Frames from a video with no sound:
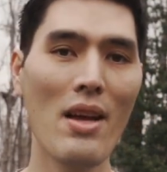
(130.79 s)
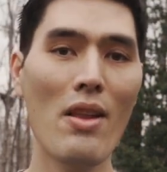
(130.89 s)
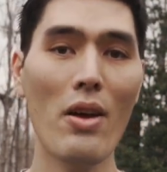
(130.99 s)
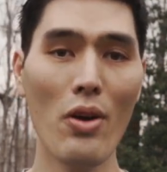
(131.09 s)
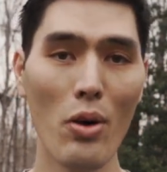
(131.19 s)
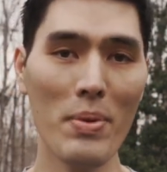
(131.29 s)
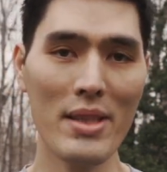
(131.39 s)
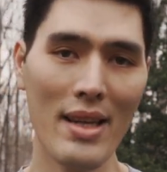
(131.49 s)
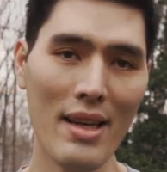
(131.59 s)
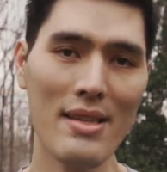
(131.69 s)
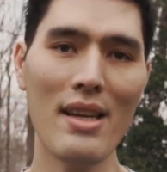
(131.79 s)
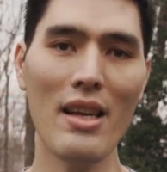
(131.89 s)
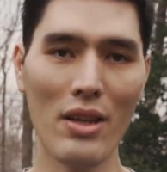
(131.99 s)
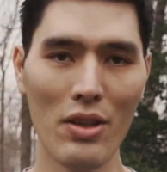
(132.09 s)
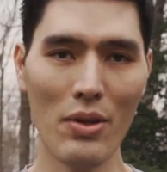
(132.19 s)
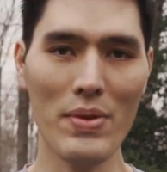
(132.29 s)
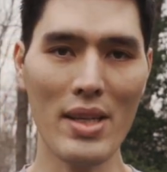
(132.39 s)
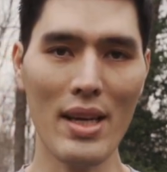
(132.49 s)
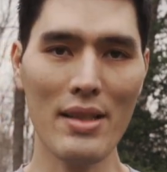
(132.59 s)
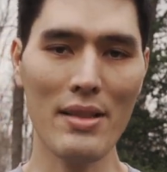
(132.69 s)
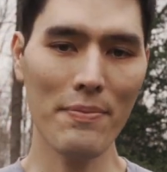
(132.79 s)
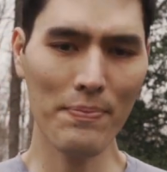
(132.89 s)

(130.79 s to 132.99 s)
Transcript: an open stance and a closed stance.